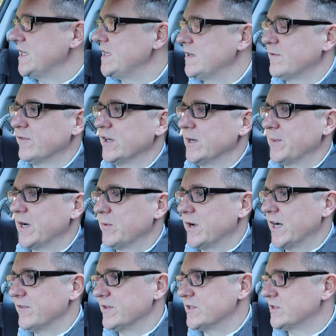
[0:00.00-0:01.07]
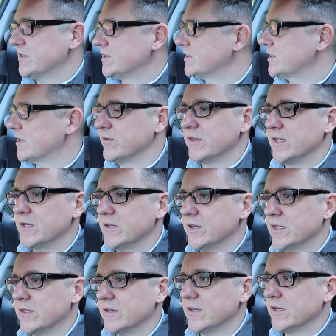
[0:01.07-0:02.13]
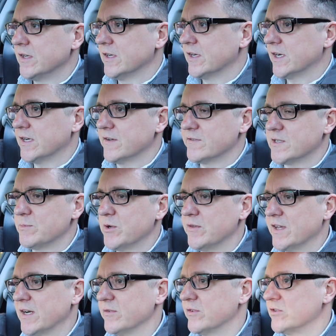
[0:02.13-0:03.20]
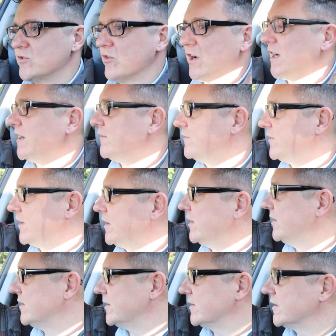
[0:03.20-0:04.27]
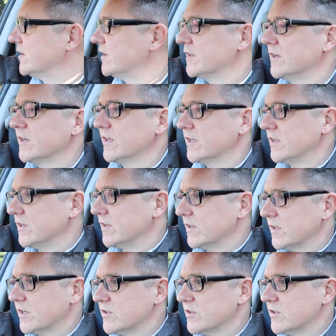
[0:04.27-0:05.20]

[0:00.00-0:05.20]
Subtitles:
need fly-by-wire. It's just so that you can kind of smooth out the drive. The car can